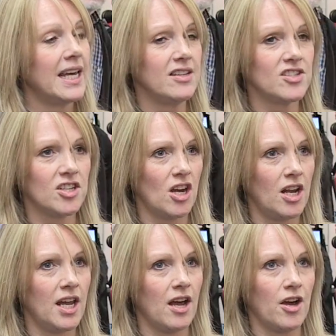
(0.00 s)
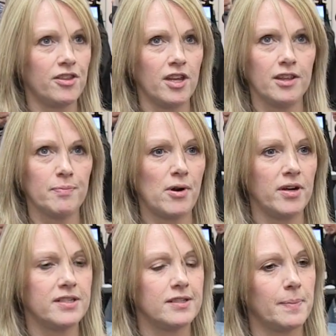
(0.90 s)
In sterling, I think the
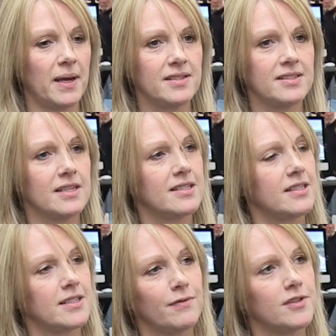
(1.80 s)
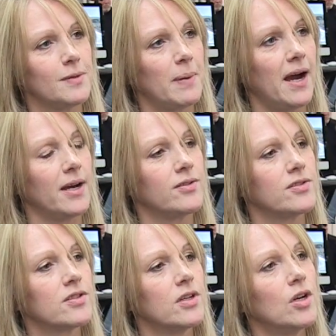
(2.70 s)
price is about
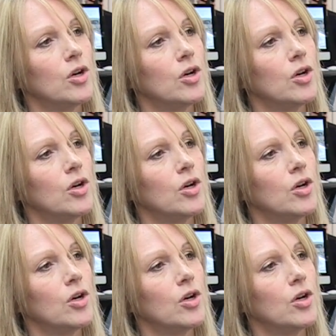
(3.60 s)
£60–70